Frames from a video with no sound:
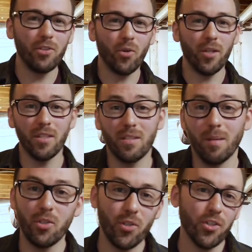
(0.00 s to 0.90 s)
enjoyed this
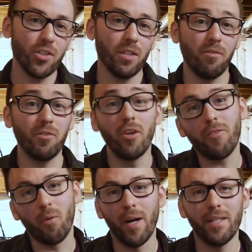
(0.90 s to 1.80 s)
demonstration of a few
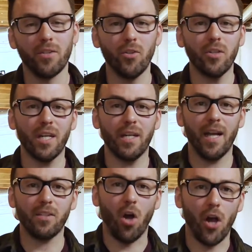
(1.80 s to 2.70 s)
different ways that you can
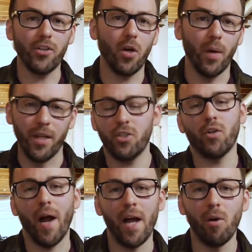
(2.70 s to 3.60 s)
connect audio into
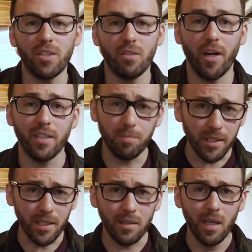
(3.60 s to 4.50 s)
your iOS device.
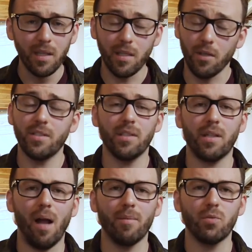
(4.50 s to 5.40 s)
Please tell us in the
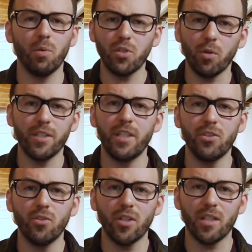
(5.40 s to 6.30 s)
comments which one of
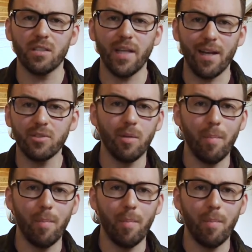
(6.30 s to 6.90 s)
these you think sounds the